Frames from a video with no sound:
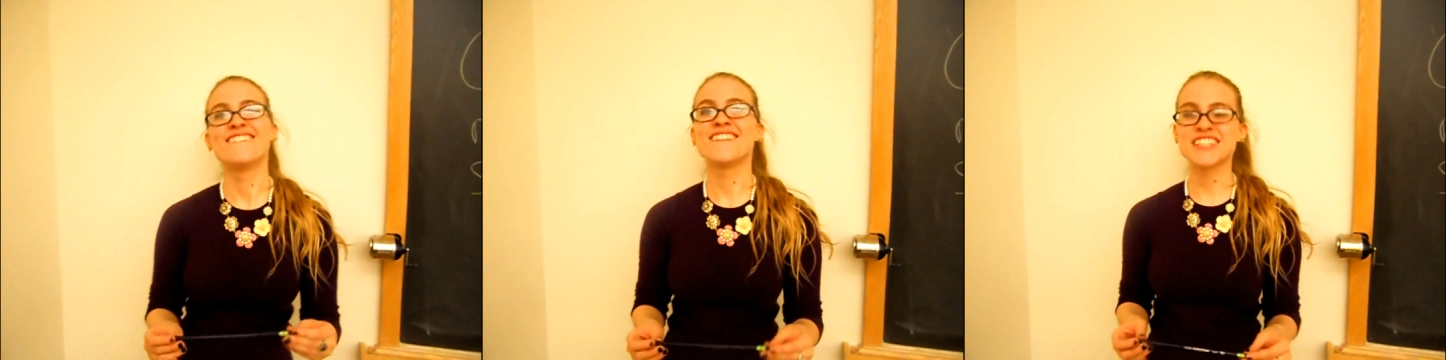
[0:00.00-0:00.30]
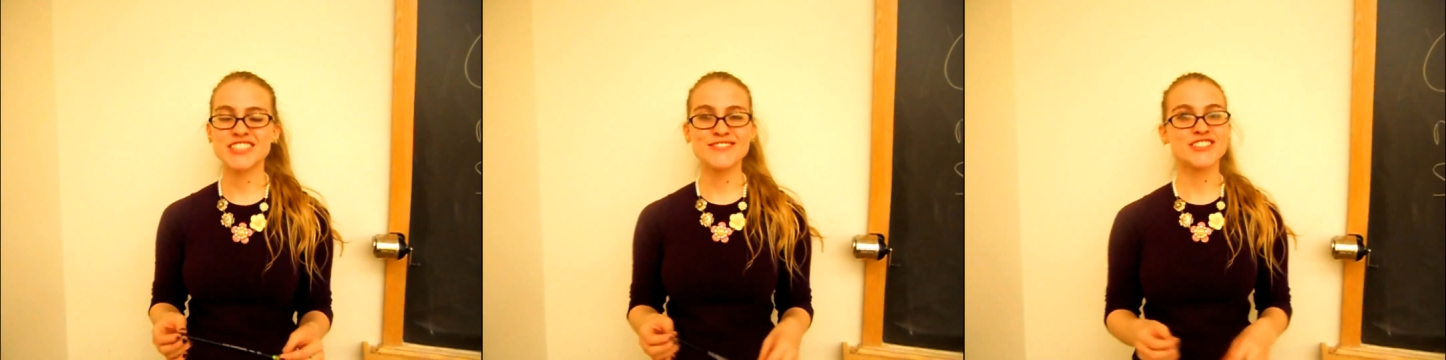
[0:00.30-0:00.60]

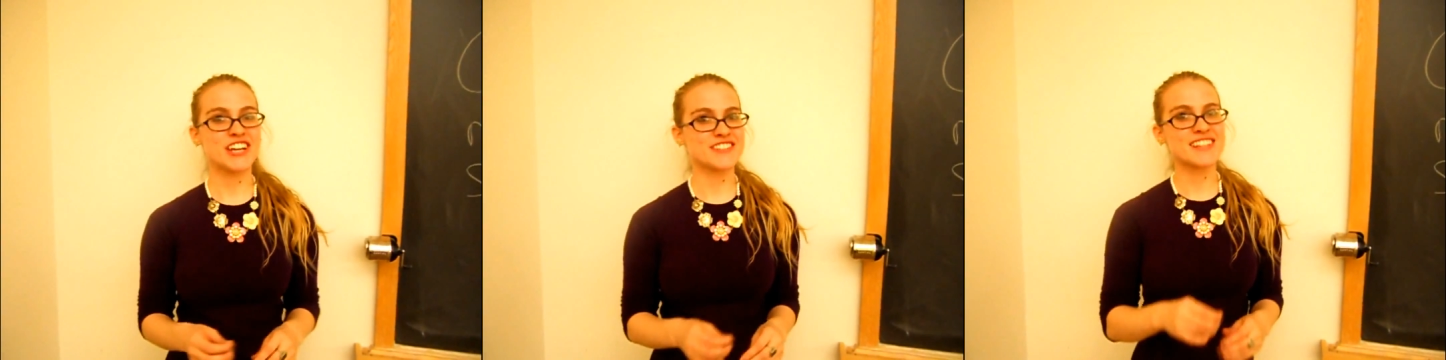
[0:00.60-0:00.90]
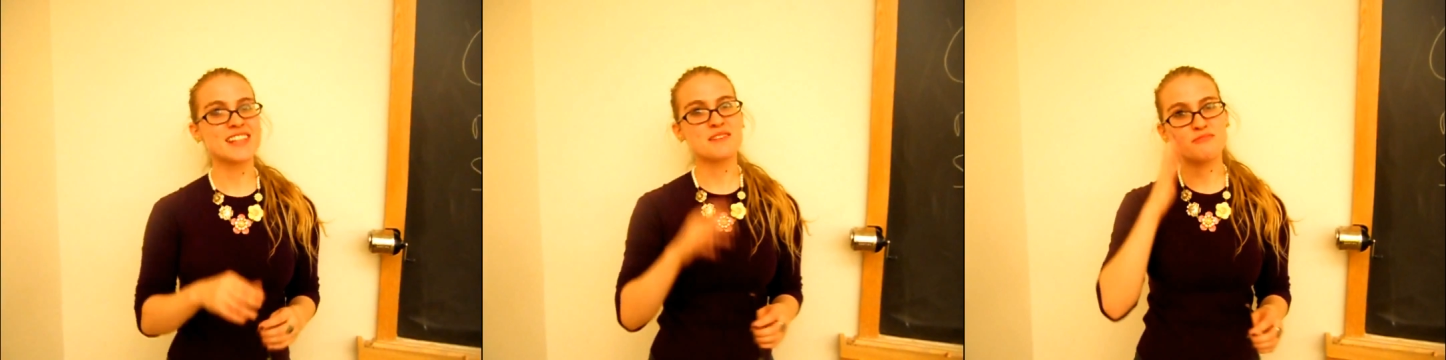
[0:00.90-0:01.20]
Once you've
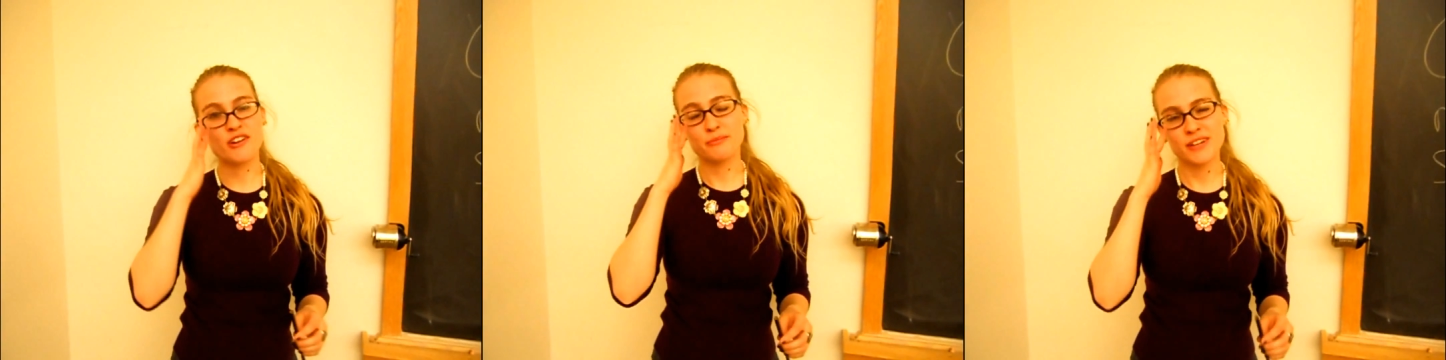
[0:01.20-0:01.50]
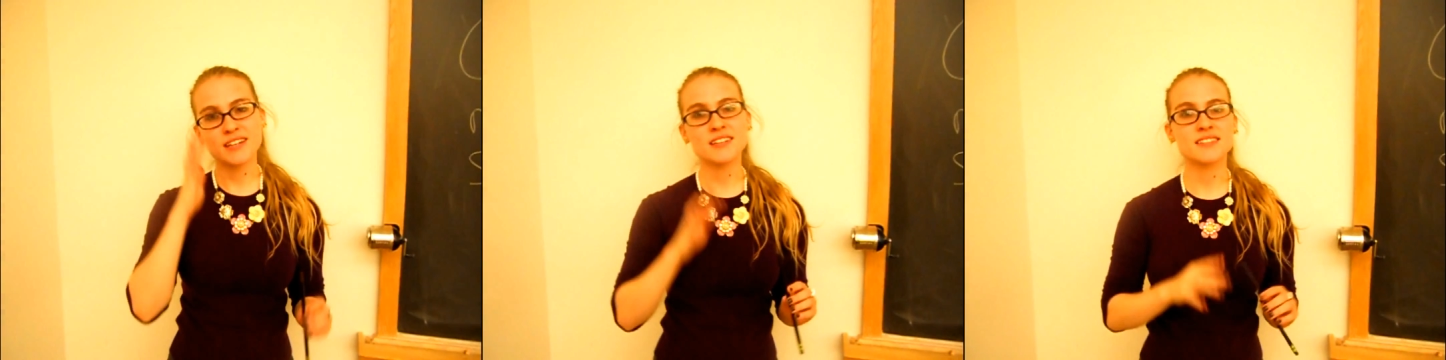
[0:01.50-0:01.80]
chosen the
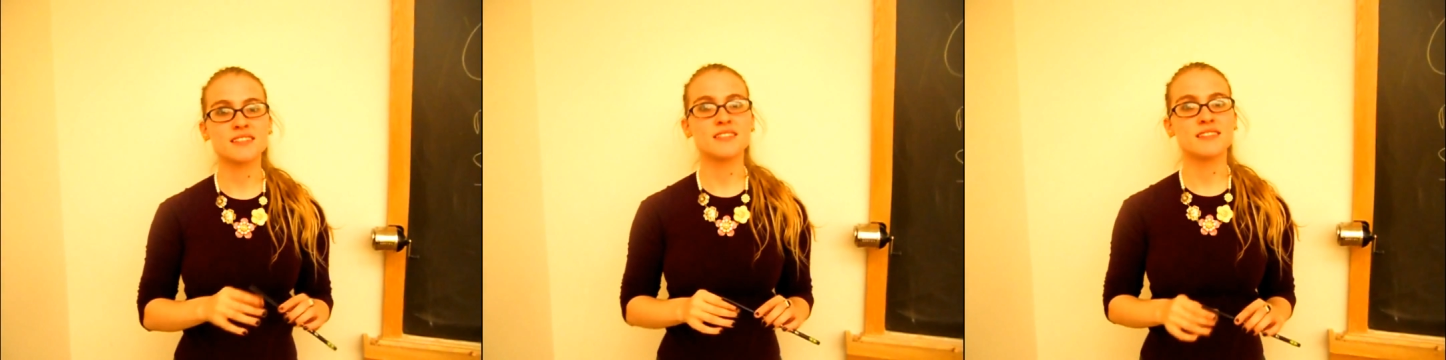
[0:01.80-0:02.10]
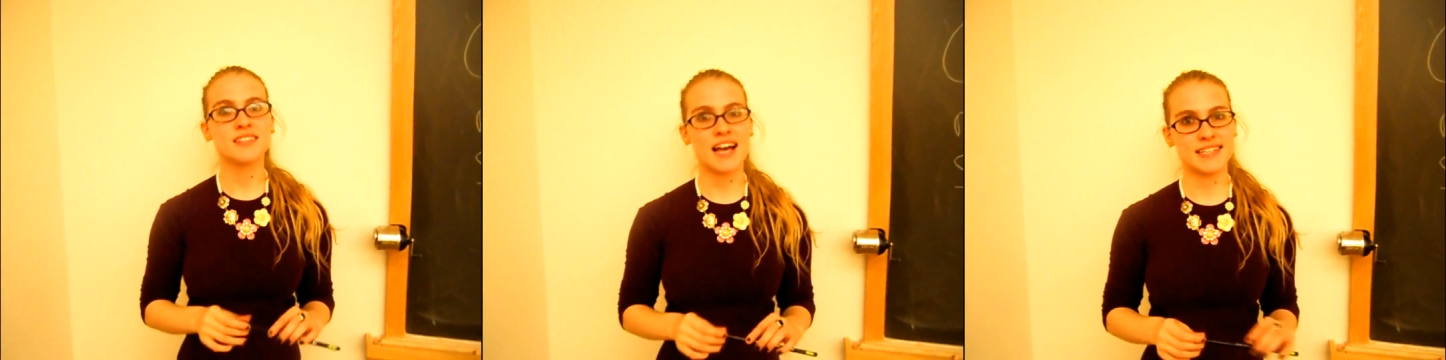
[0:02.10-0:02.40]
appropriate
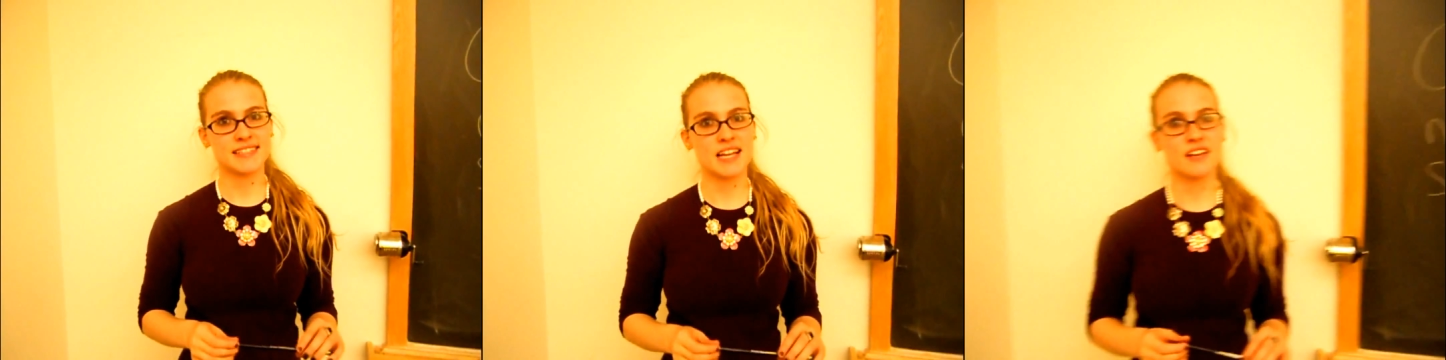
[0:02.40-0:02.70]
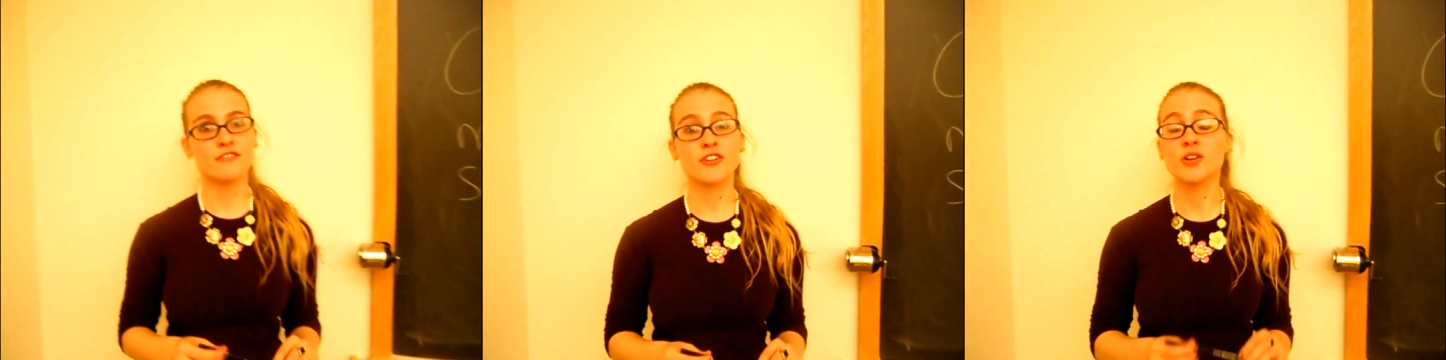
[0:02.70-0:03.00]
size
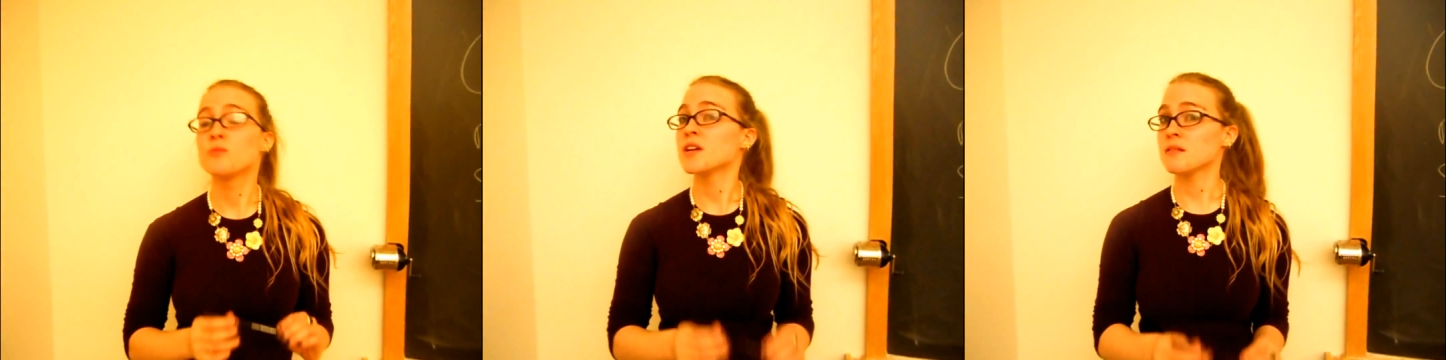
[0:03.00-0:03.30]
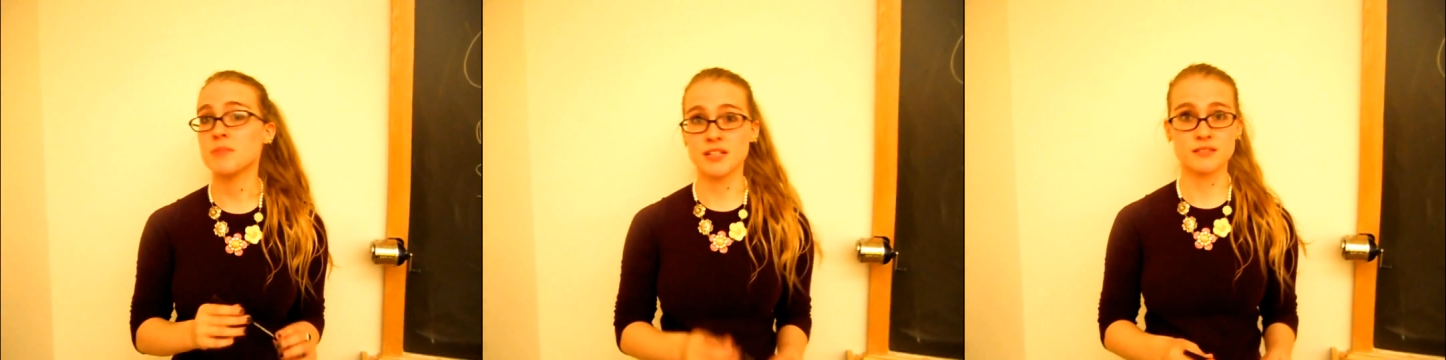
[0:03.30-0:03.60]
setting for your
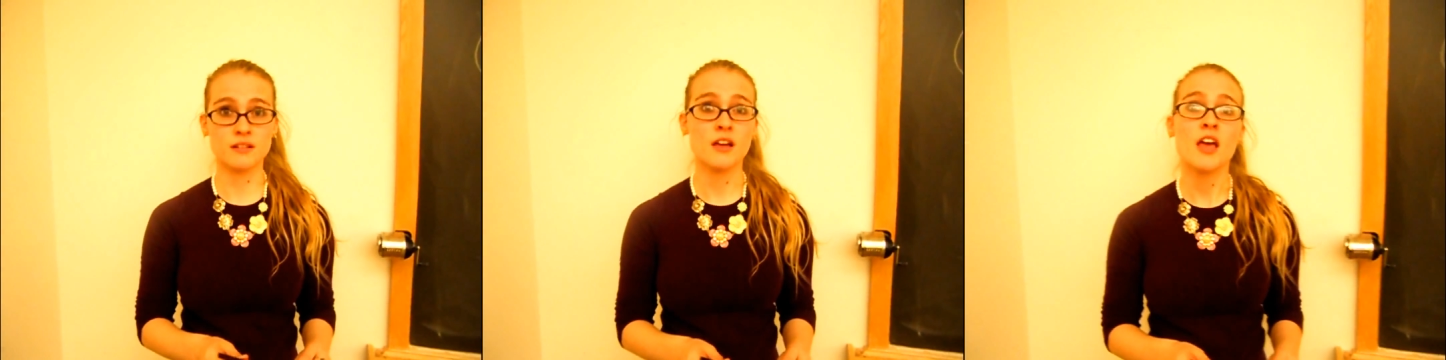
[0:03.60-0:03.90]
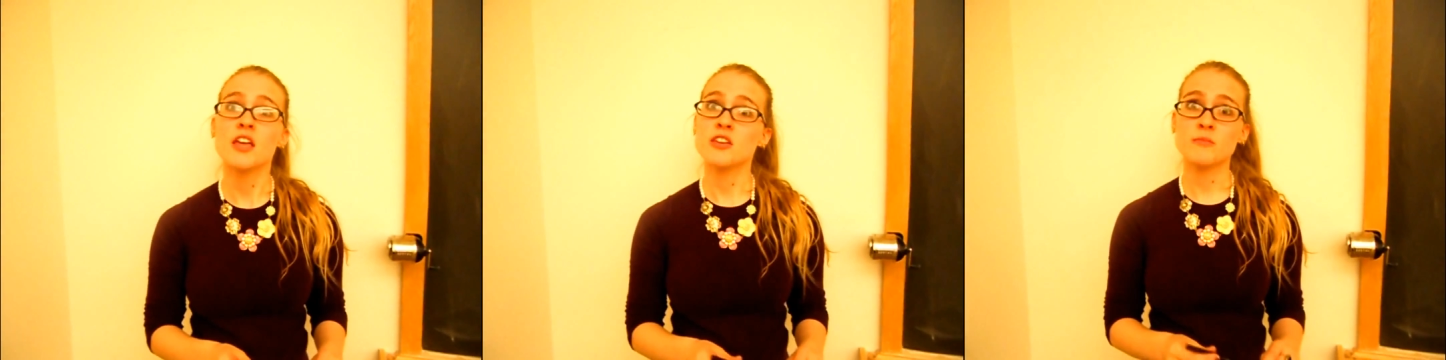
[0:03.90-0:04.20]
wooden pencil,
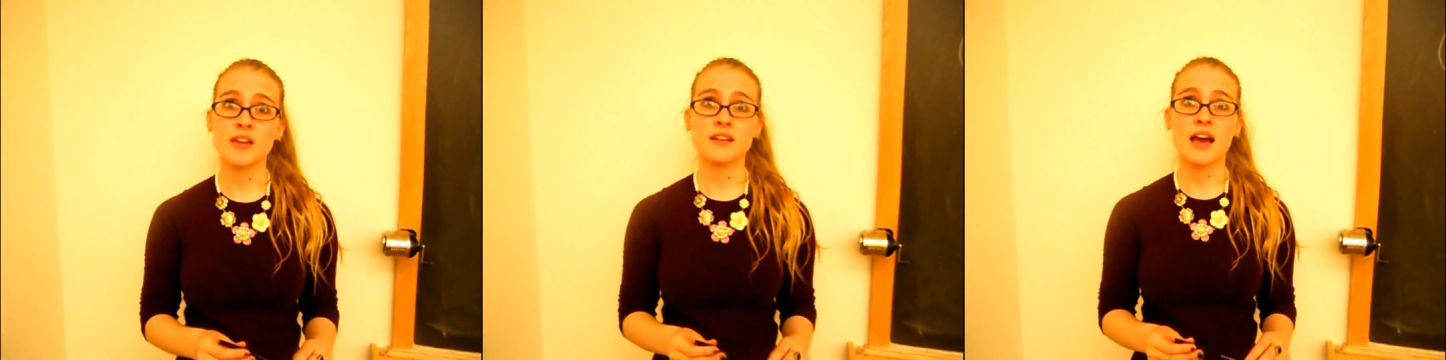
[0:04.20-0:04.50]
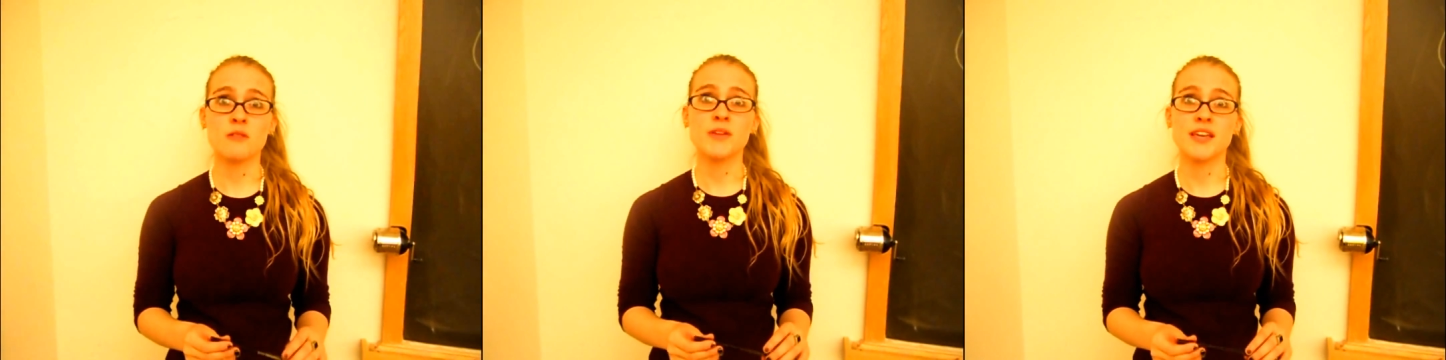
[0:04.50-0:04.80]
you may
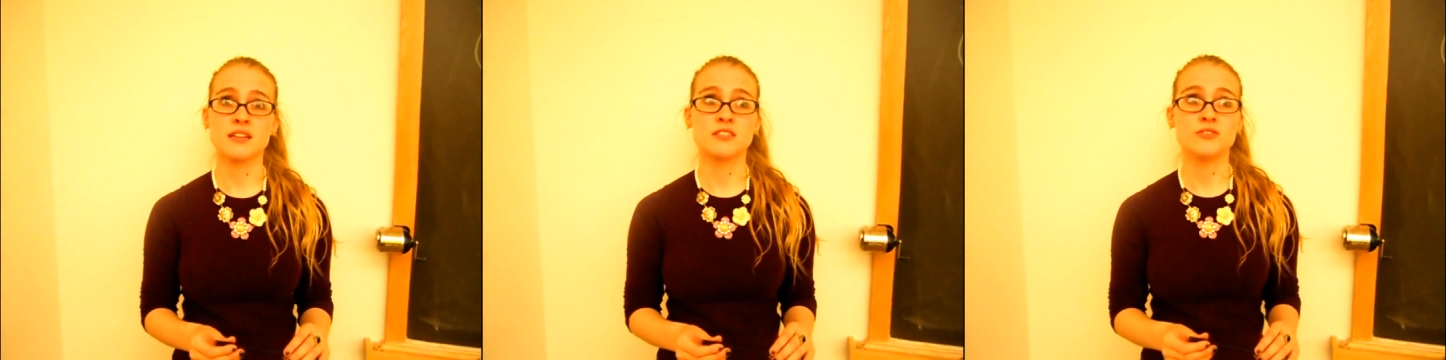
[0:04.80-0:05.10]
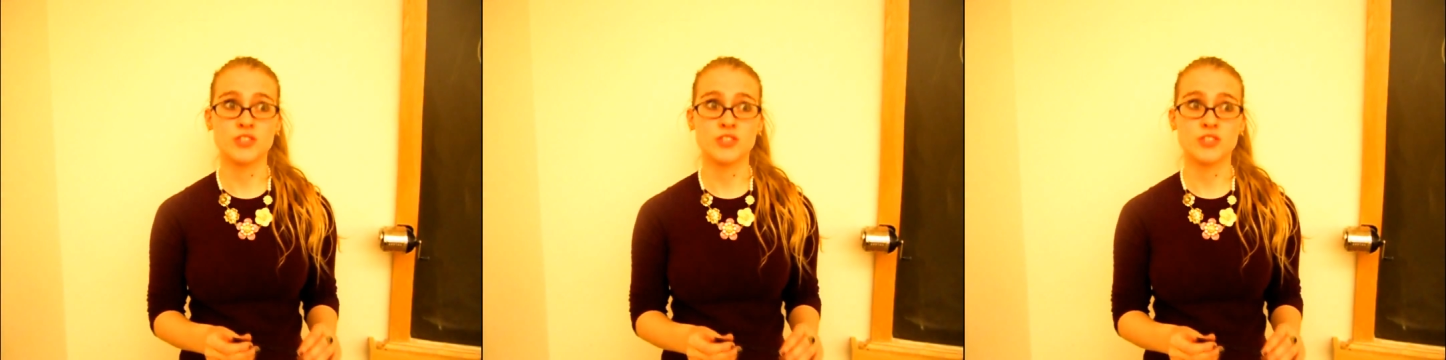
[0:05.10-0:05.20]
now begin to